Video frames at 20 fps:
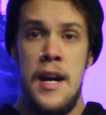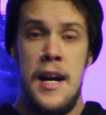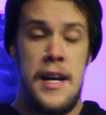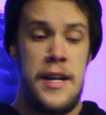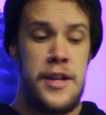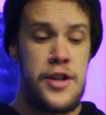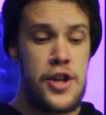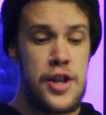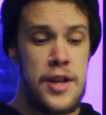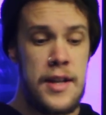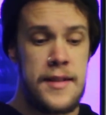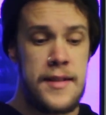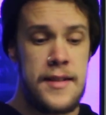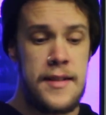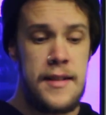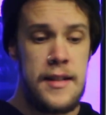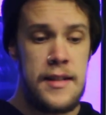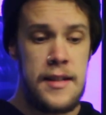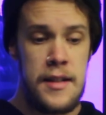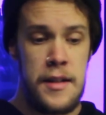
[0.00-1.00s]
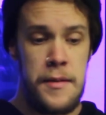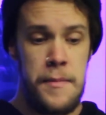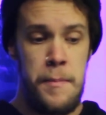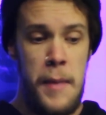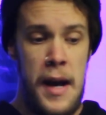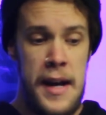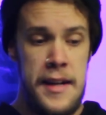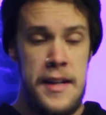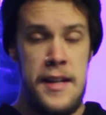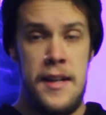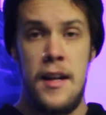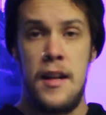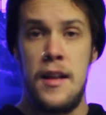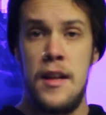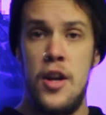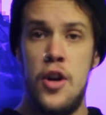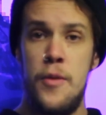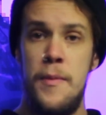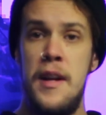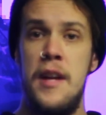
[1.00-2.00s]
It just might need a
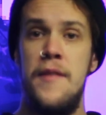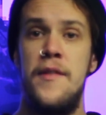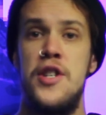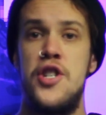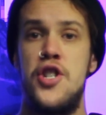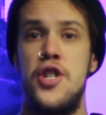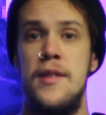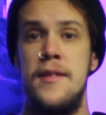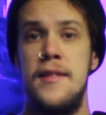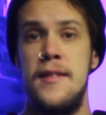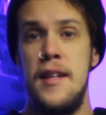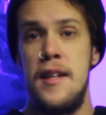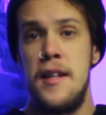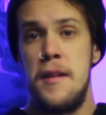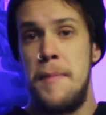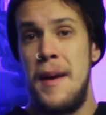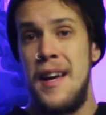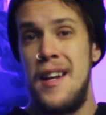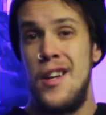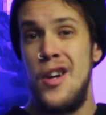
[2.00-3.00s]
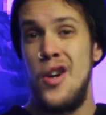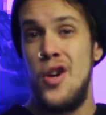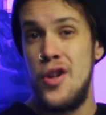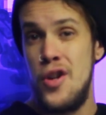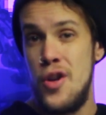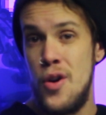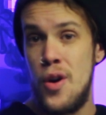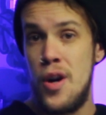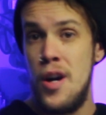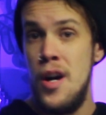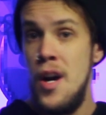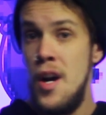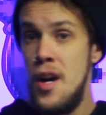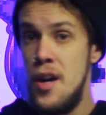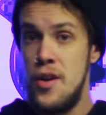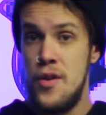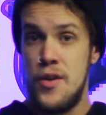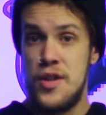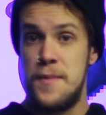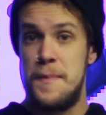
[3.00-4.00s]
little bit of adjusting depending on your
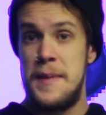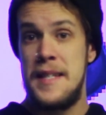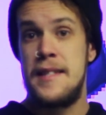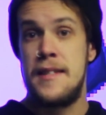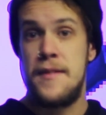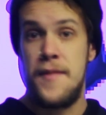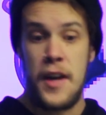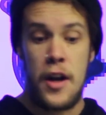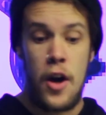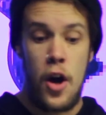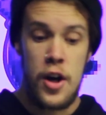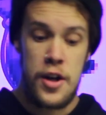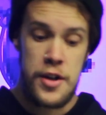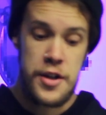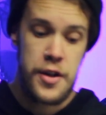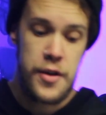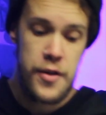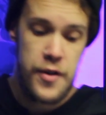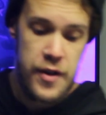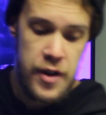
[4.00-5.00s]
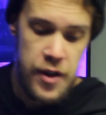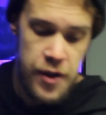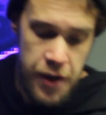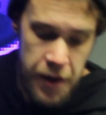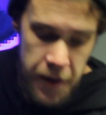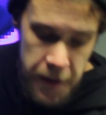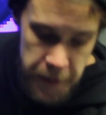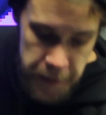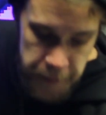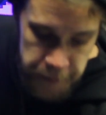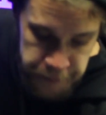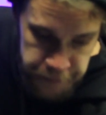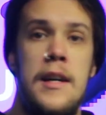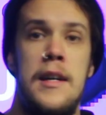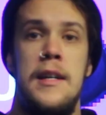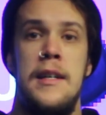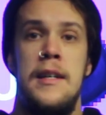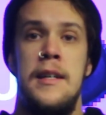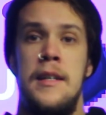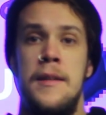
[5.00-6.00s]
specific art career.
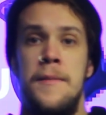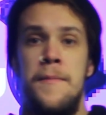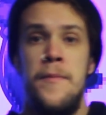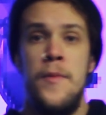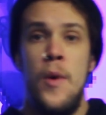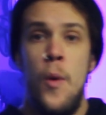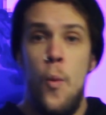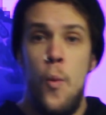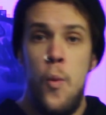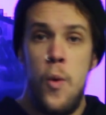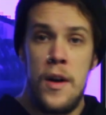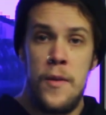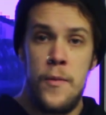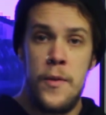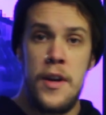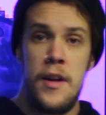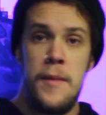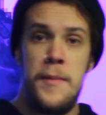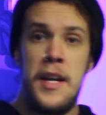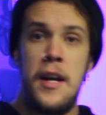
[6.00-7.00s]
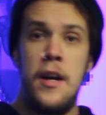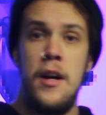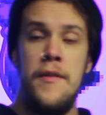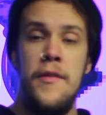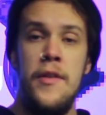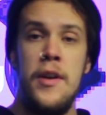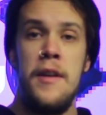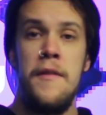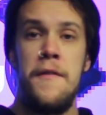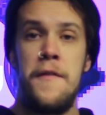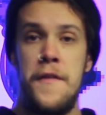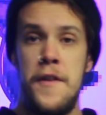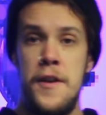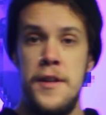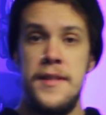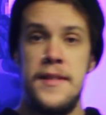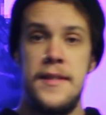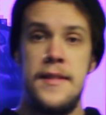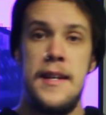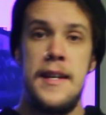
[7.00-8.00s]
What we're going to be covering
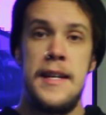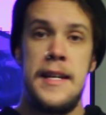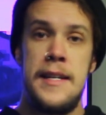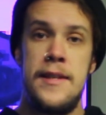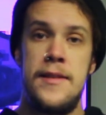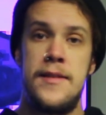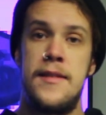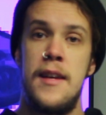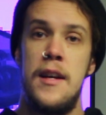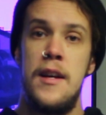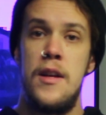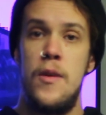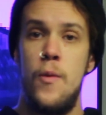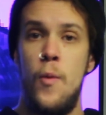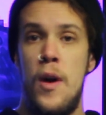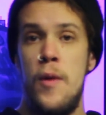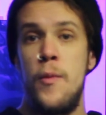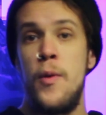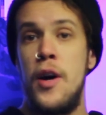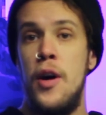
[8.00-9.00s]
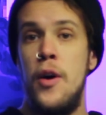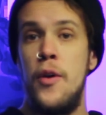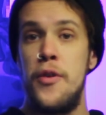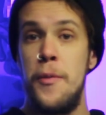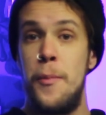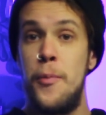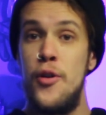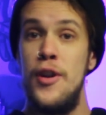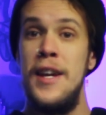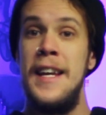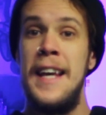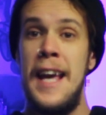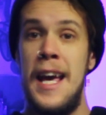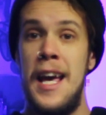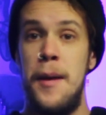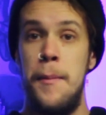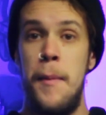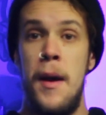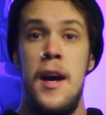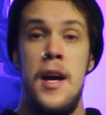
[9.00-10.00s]
first is what we call the
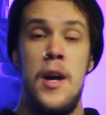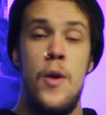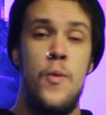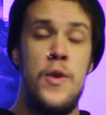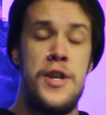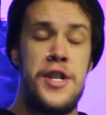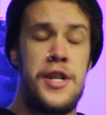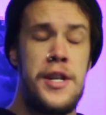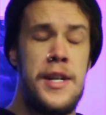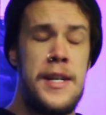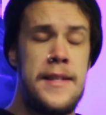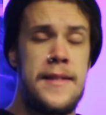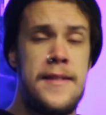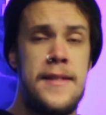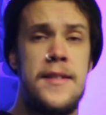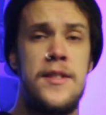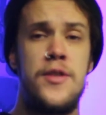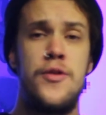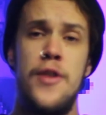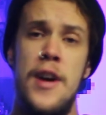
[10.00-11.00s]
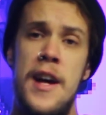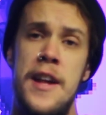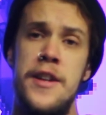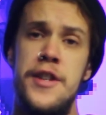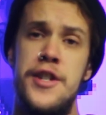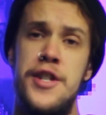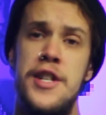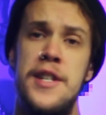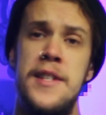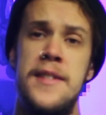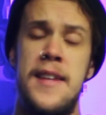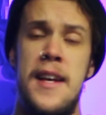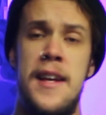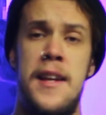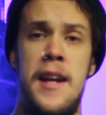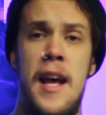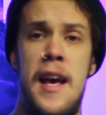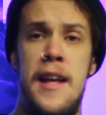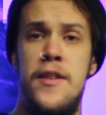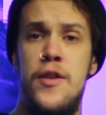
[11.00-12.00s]
pre-game, which is the strategies
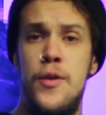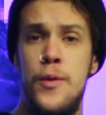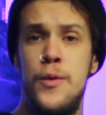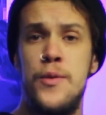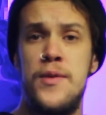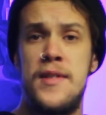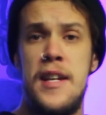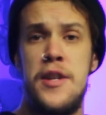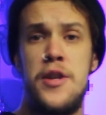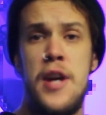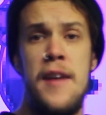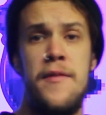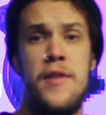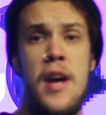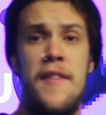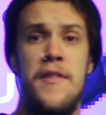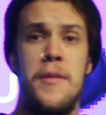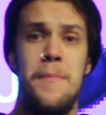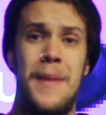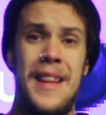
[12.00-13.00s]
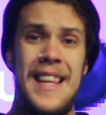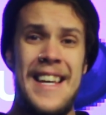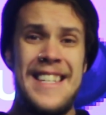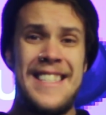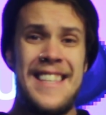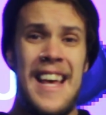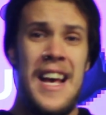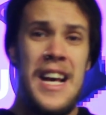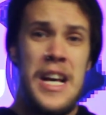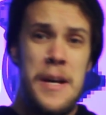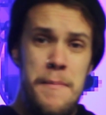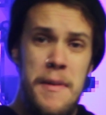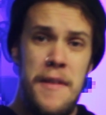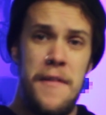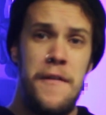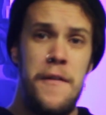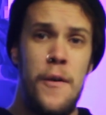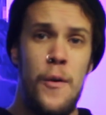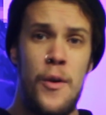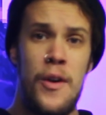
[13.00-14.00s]
and tools that you have to have in place
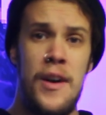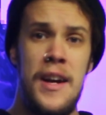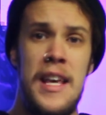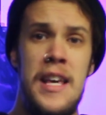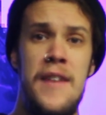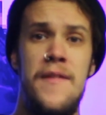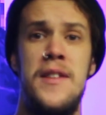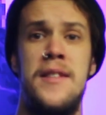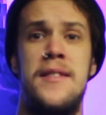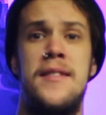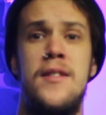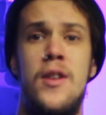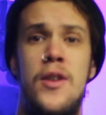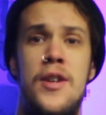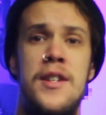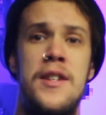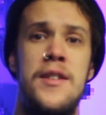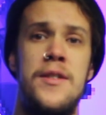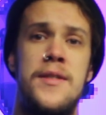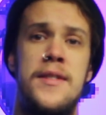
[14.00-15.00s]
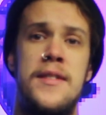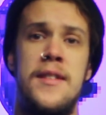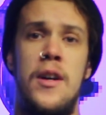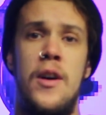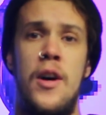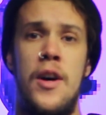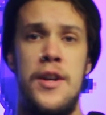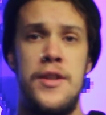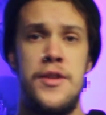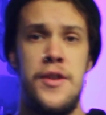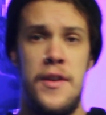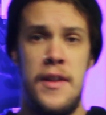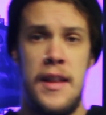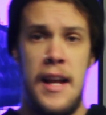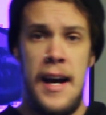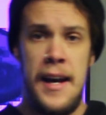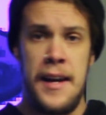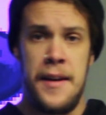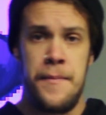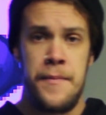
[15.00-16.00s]
before even starting to sell art
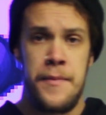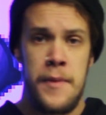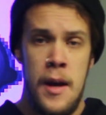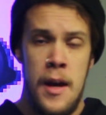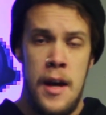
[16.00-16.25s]
online.